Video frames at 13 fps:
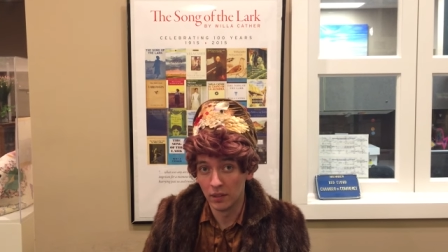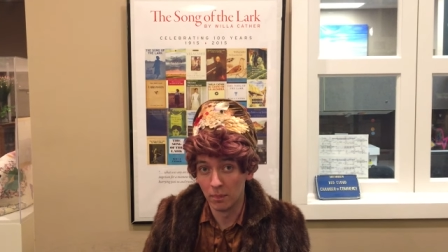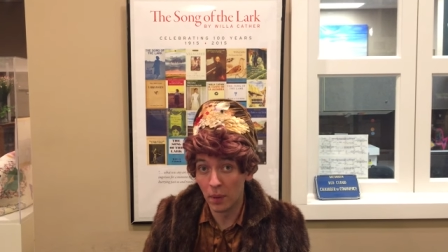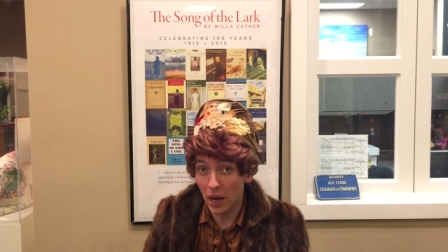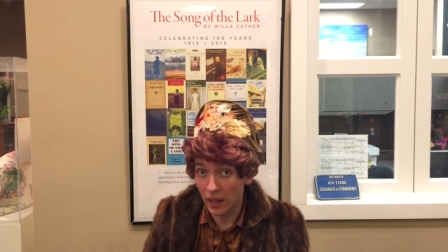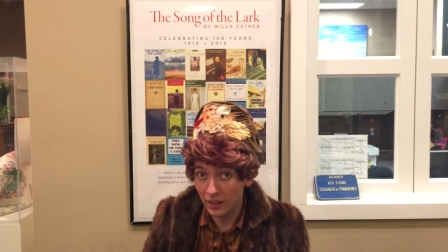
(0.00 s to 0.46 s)

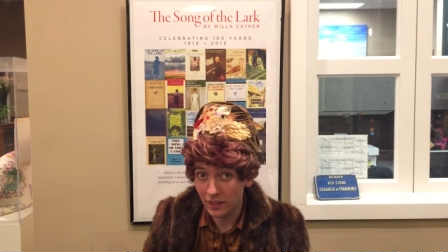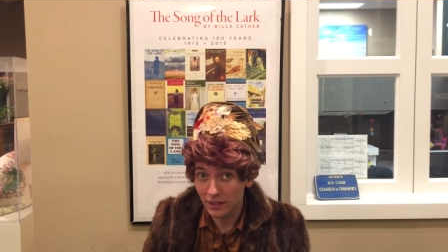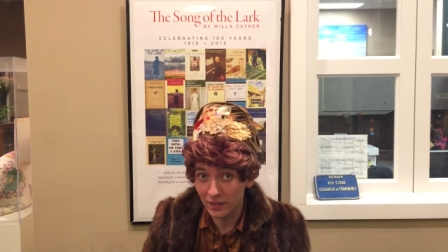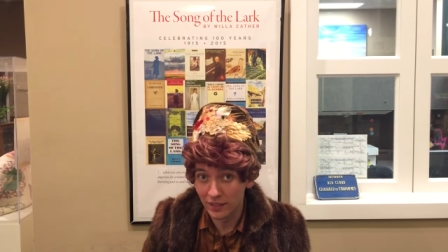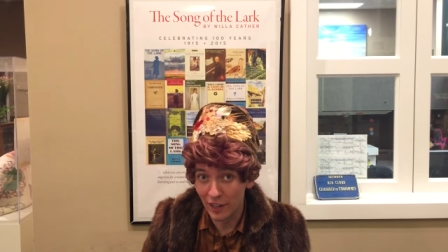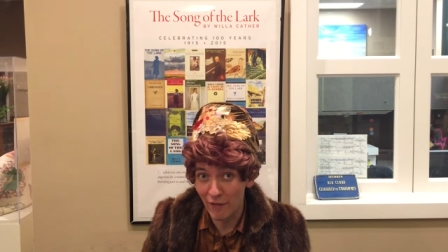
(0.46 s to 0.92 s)
But
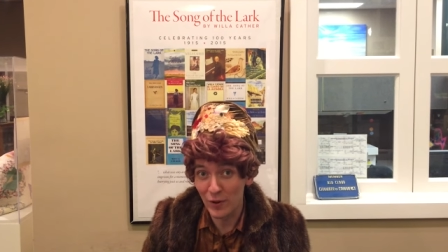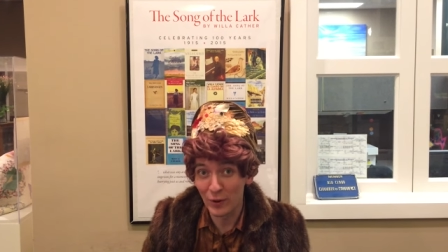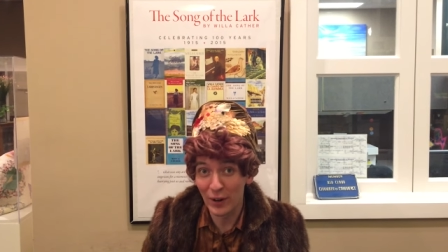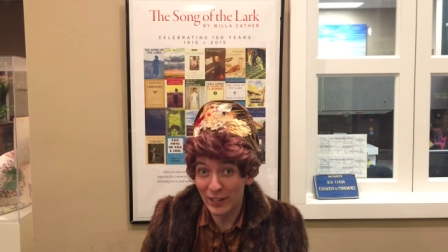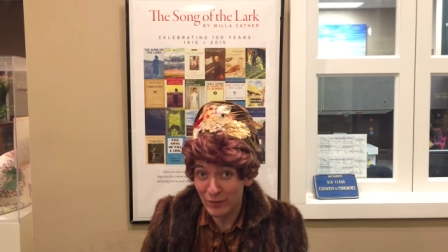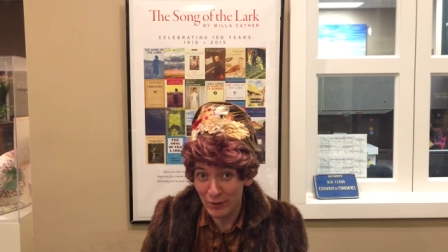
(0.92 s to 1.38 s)
if
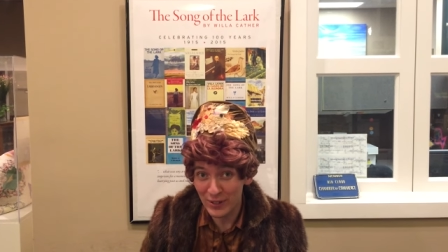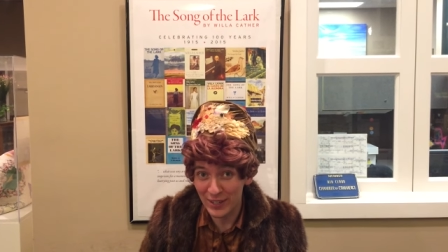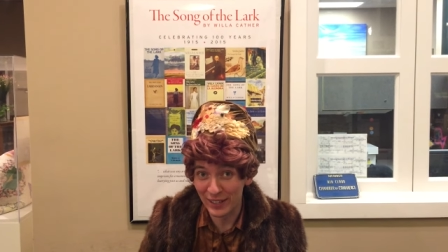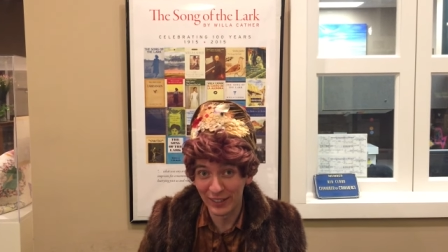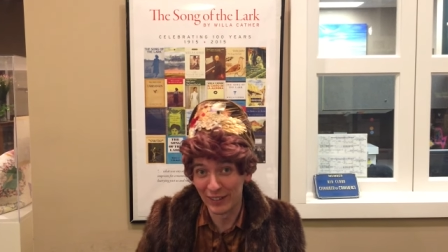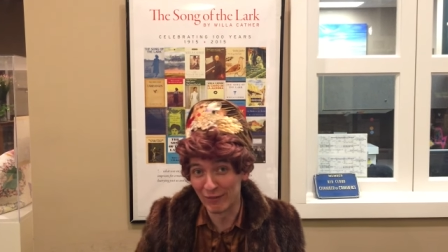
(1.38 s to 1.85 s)
you're
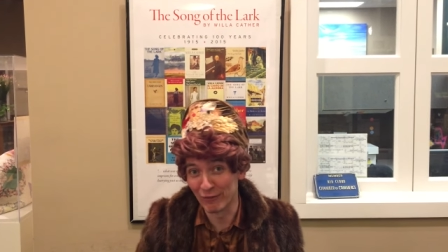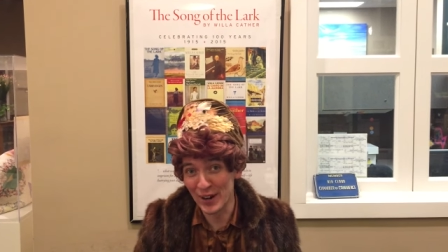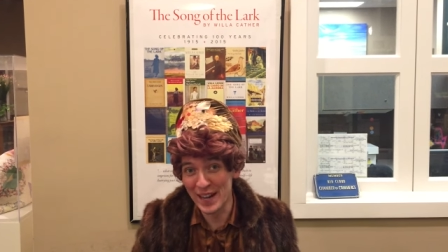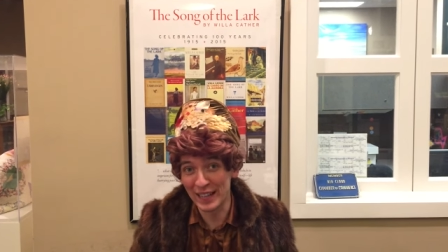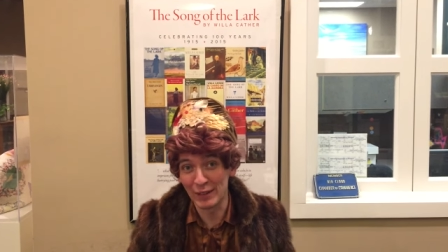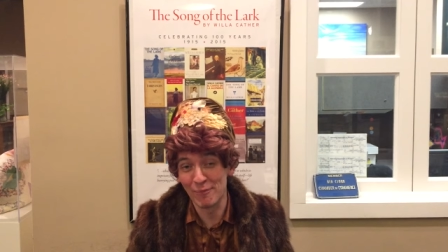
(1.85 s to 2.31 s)
interested in
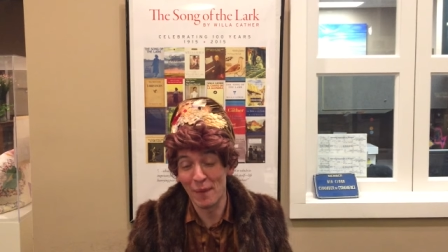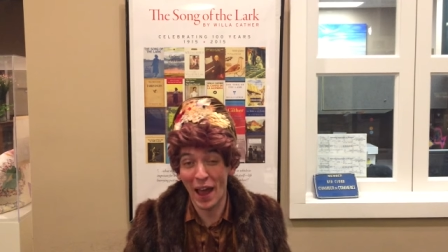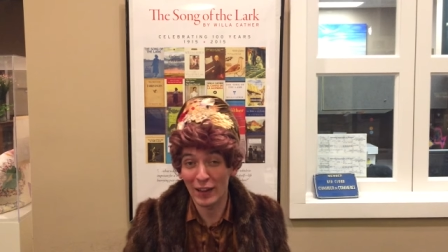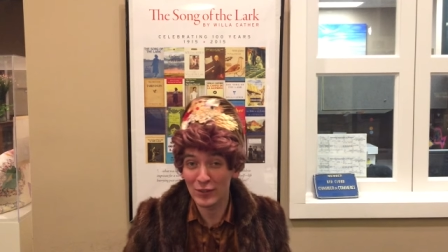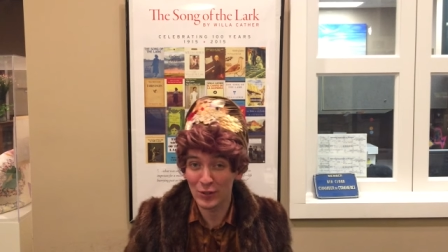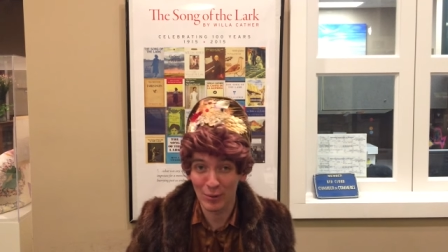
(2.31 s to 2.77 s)
reading the
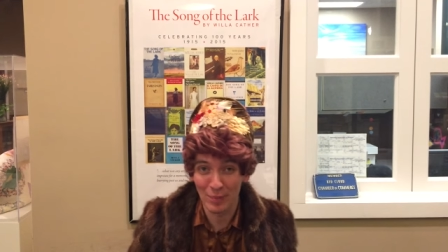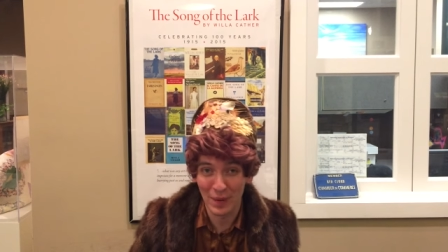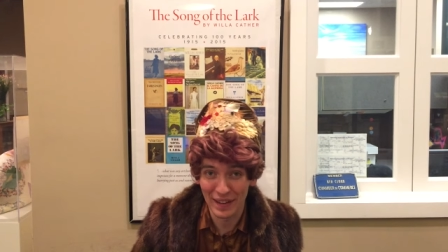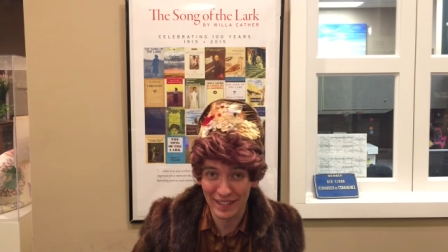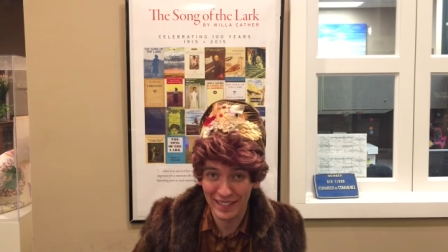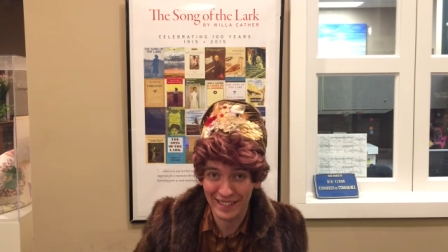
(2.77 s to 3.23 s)

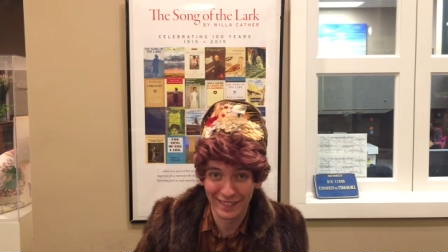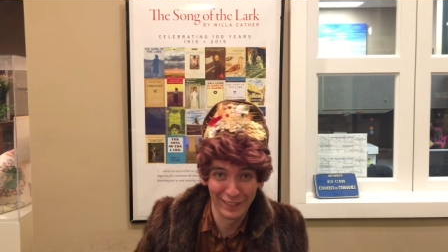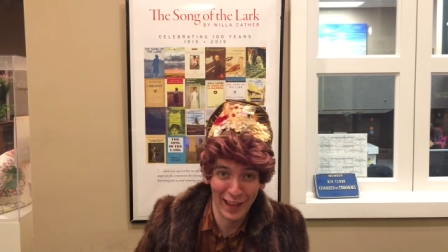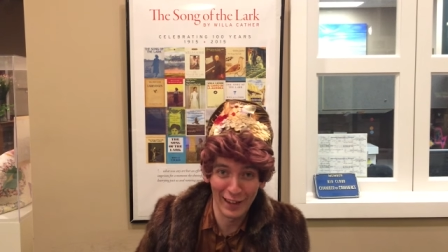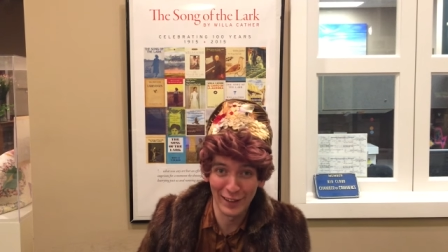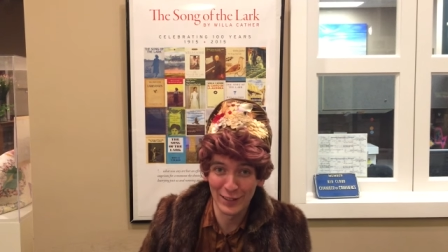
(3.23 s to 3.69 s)
masterpiece
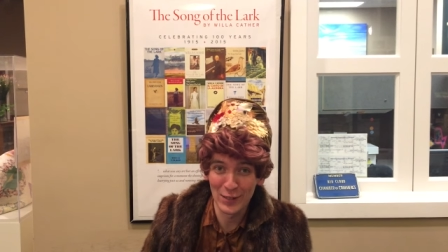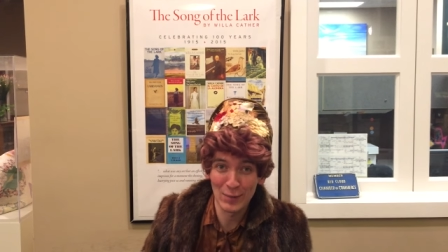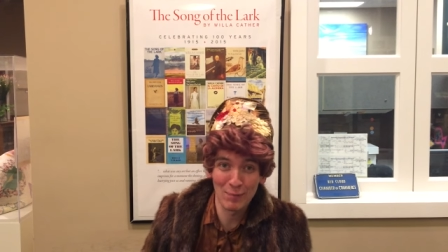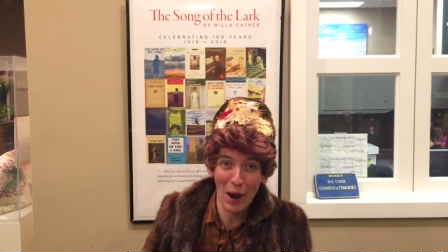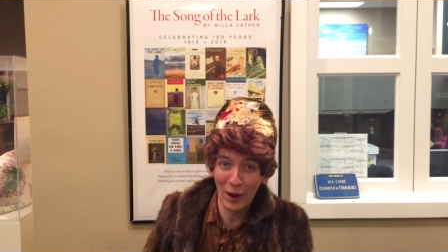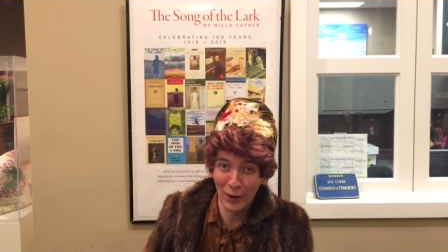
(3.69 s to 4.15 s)
that
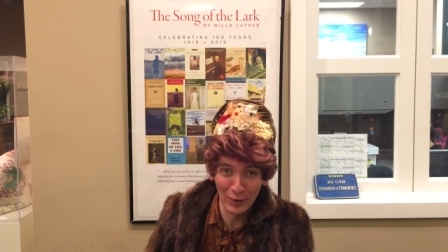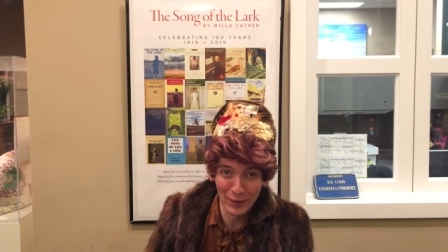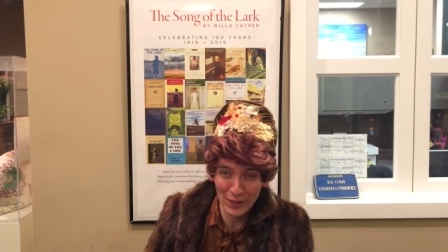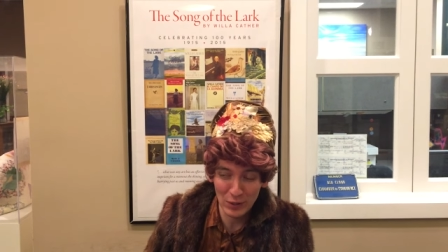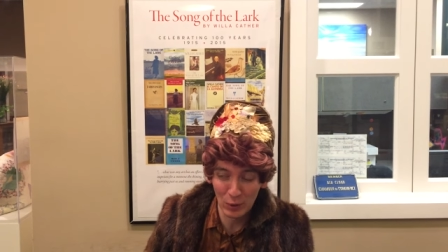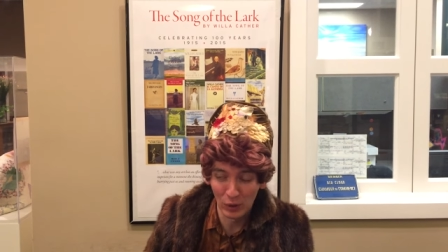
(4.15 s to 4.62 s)

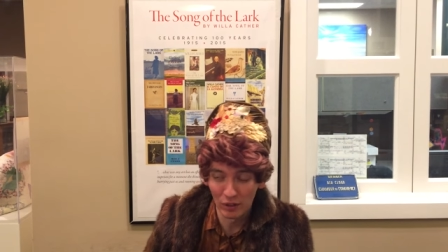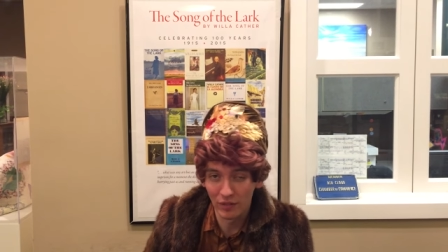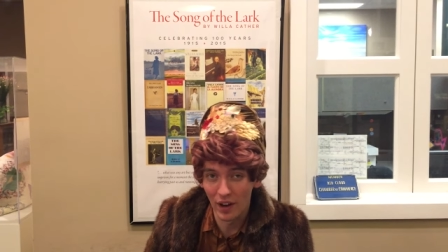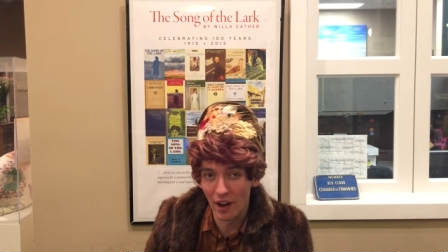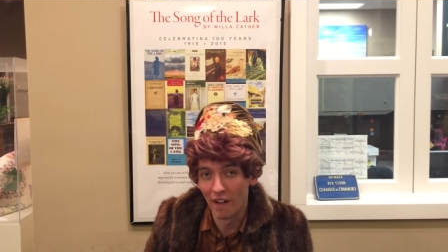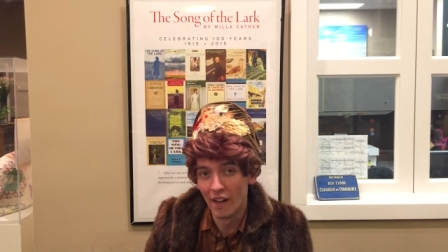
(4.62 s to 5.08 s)
inspired this whole
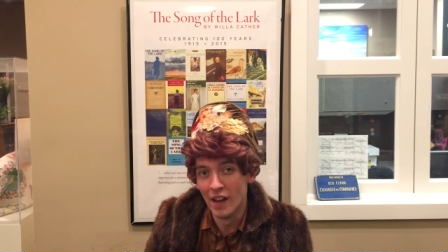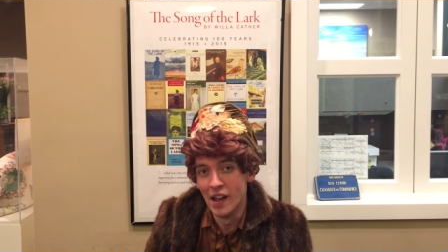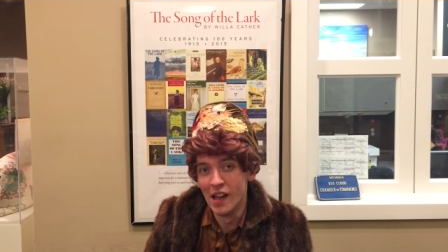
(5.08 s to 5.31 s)
affair,